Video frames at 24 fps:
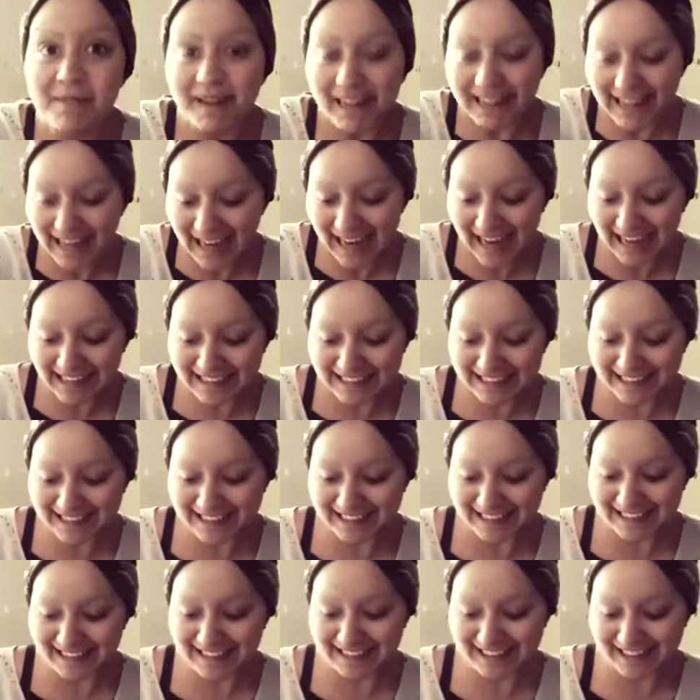my gosh.
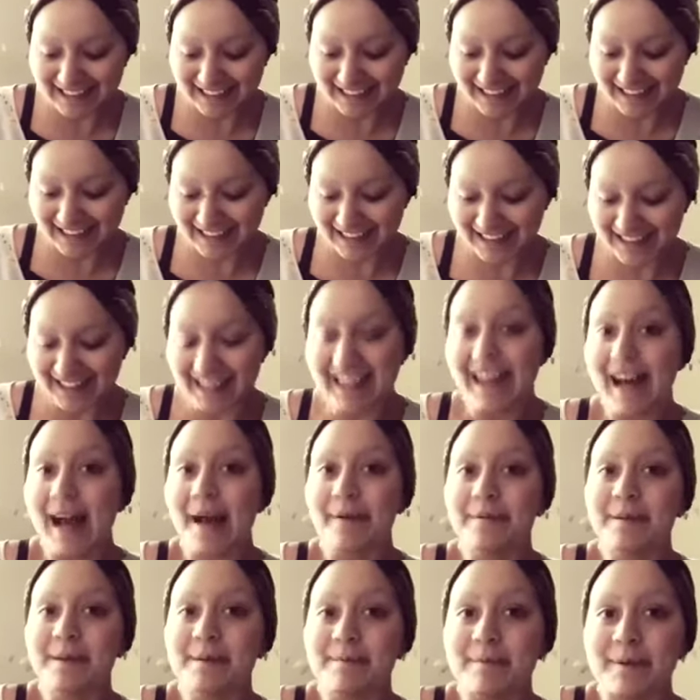
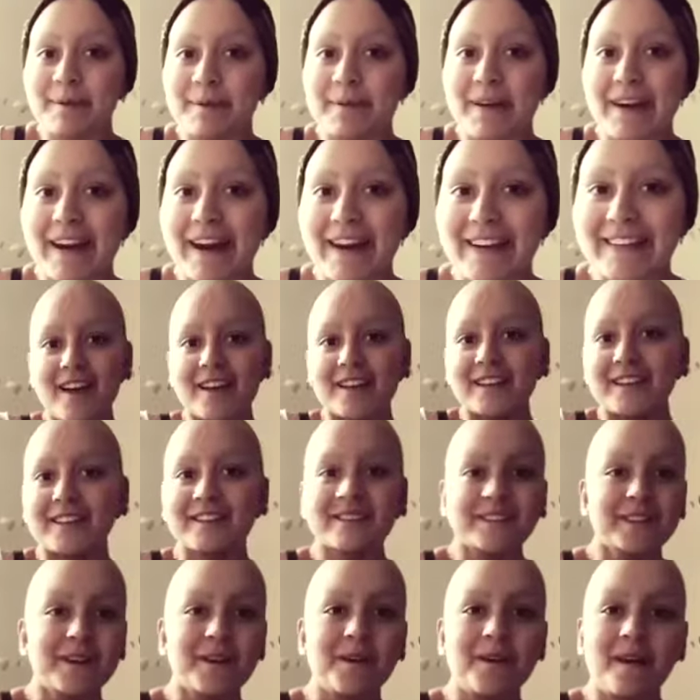I'm gonna put one on.
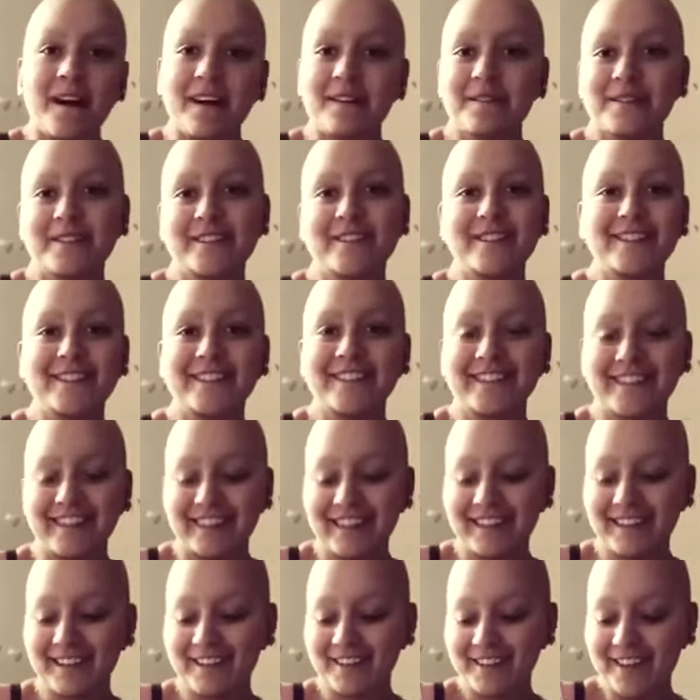So I was just sitting
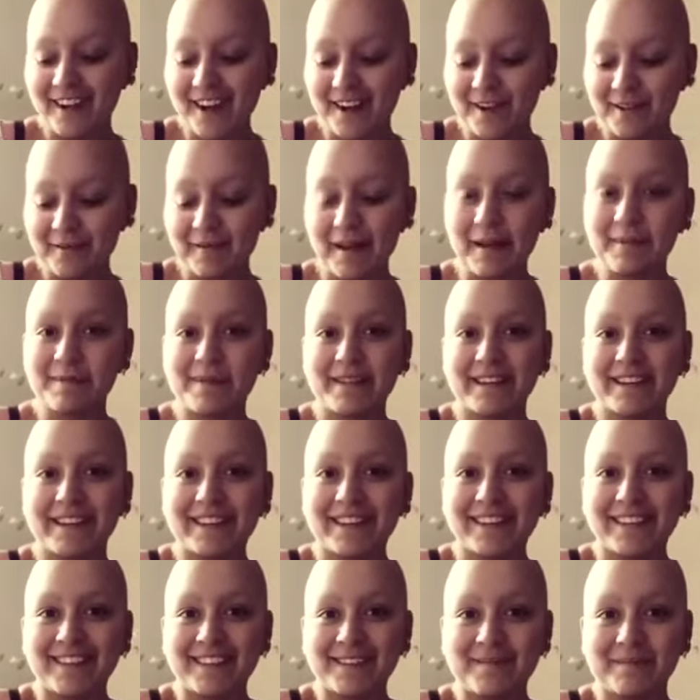here unwrapping
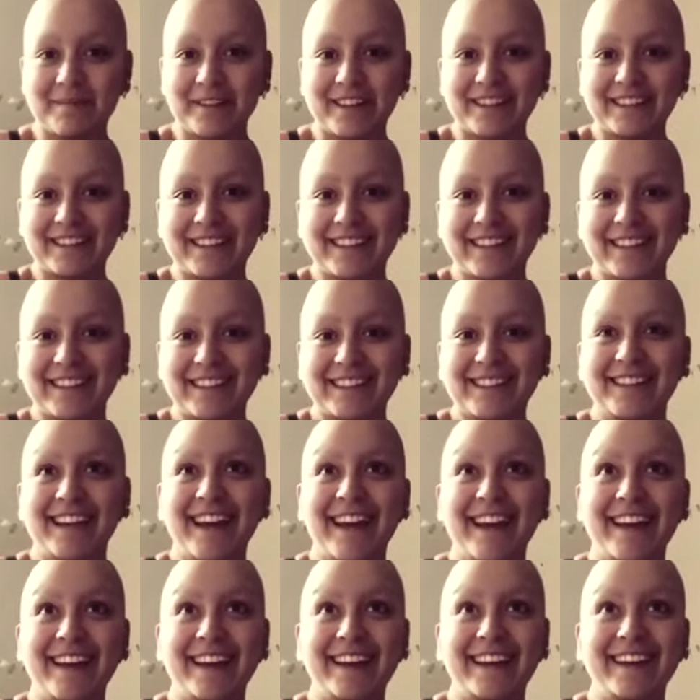the bracelets
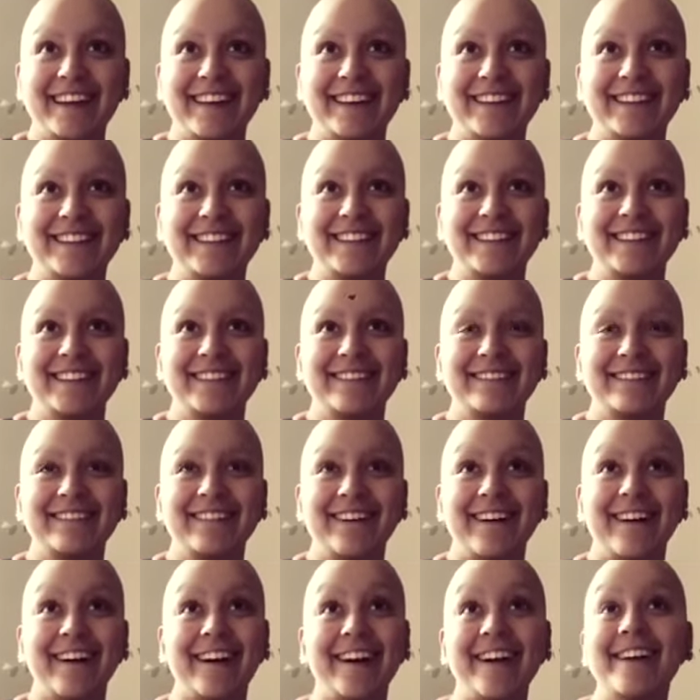and
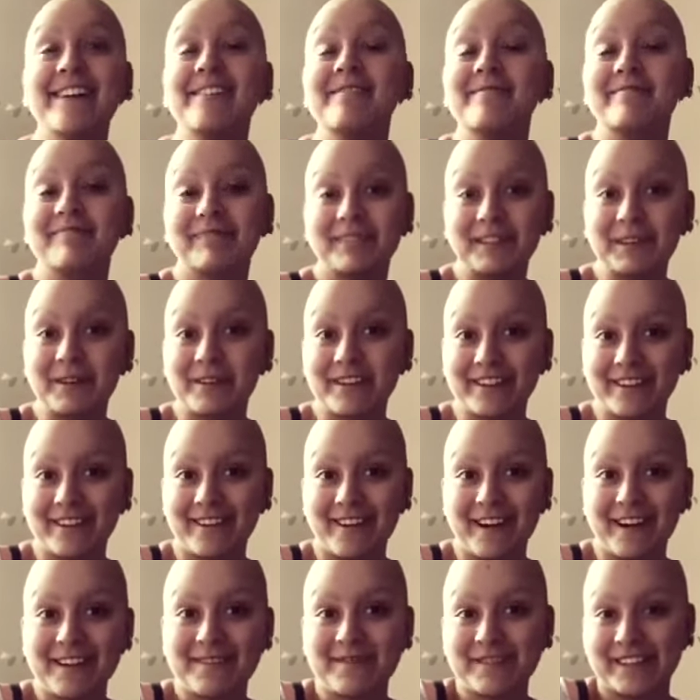I'm going to
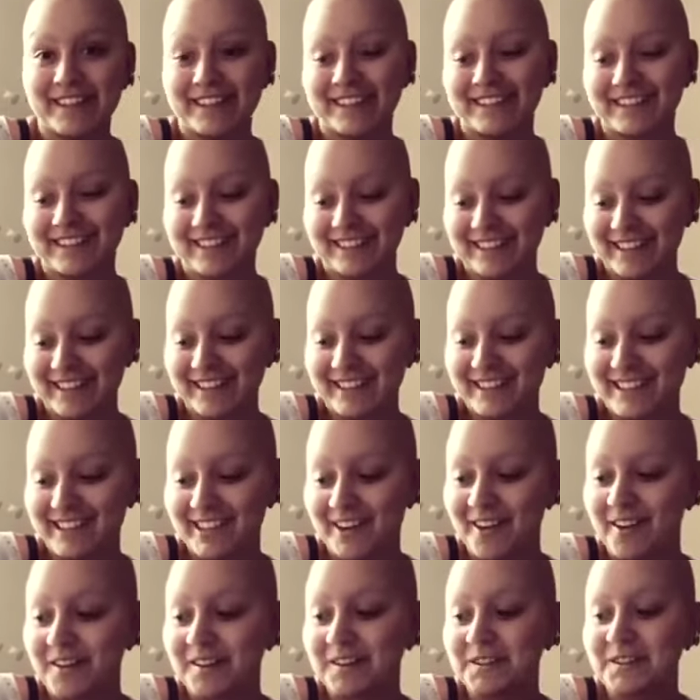cry because these
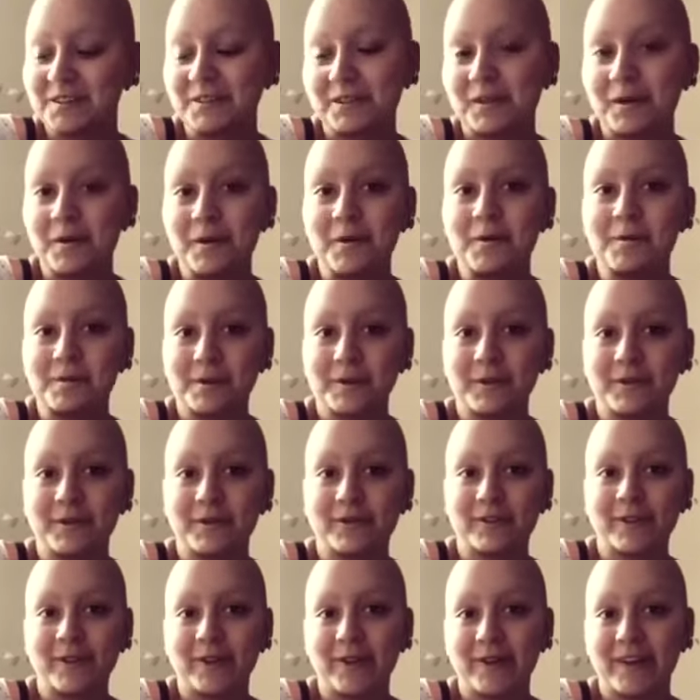are so
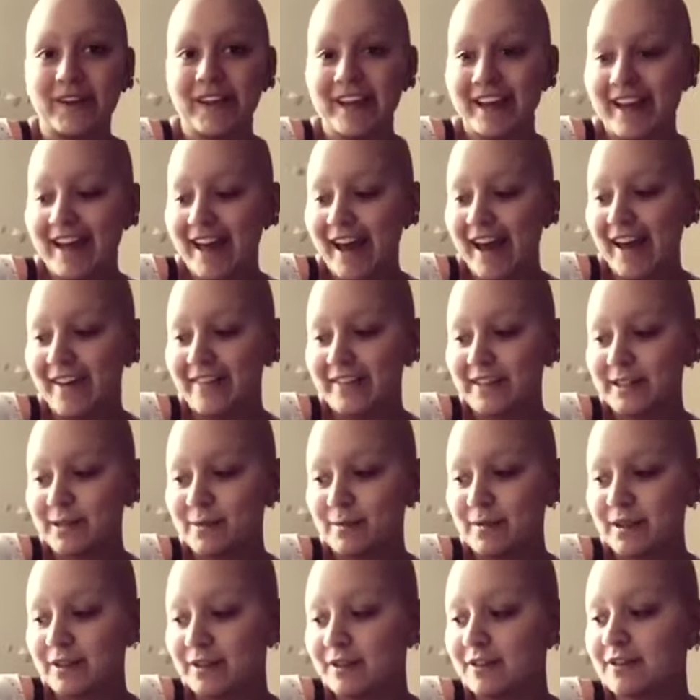beautiful and this
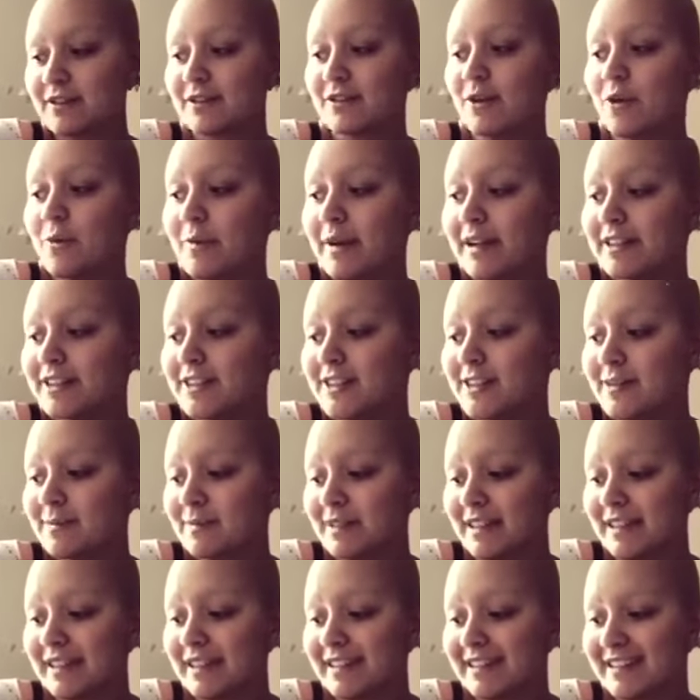means so much to
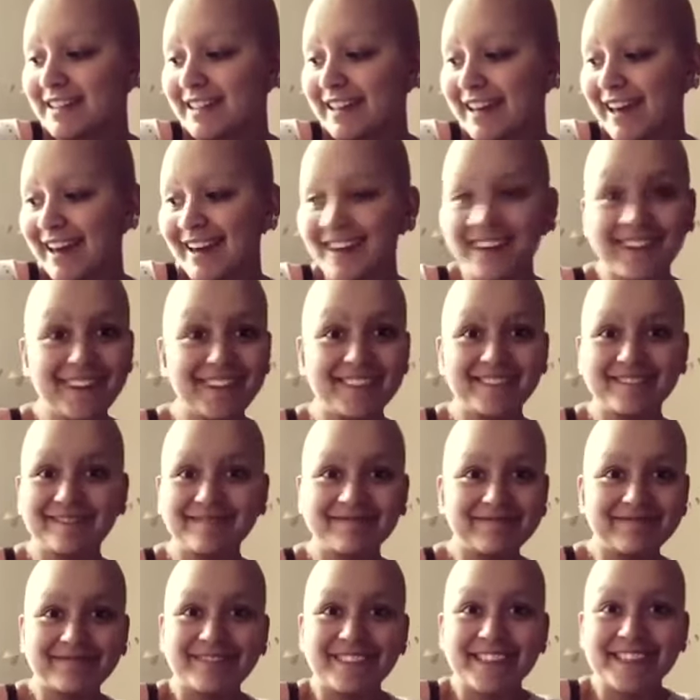me to get
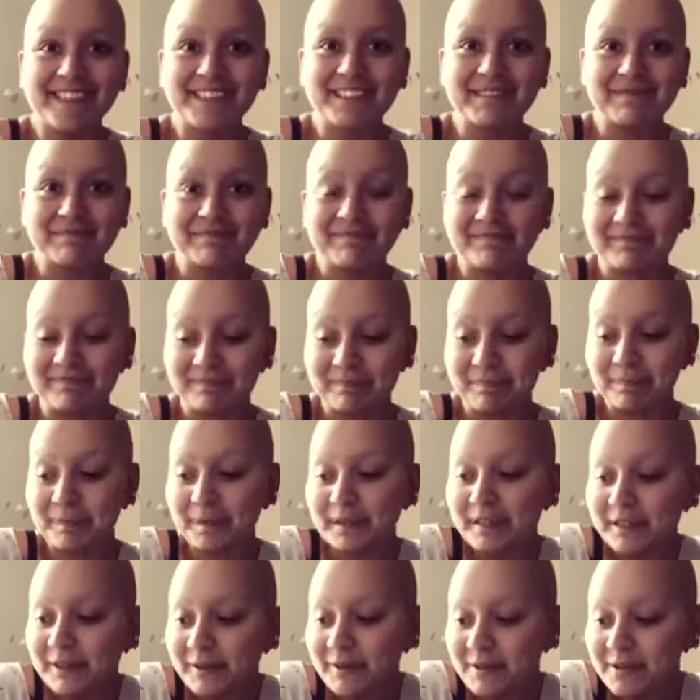these
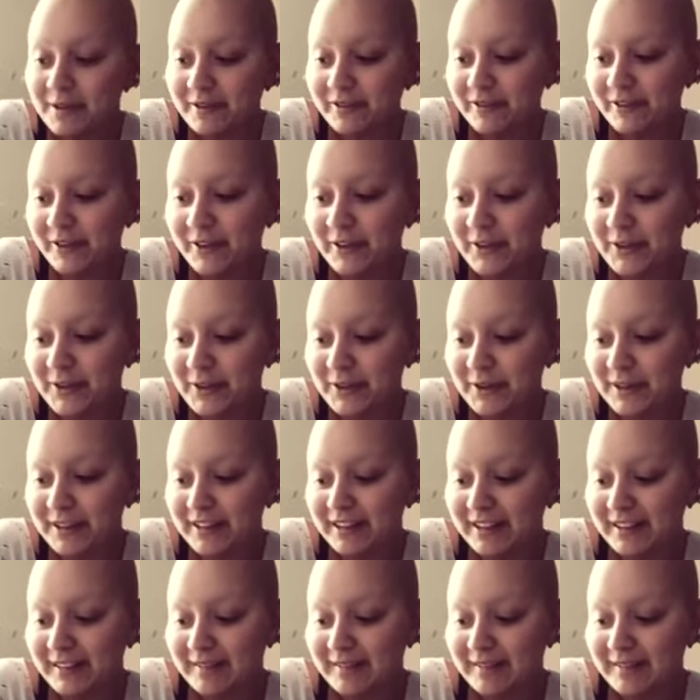beautiful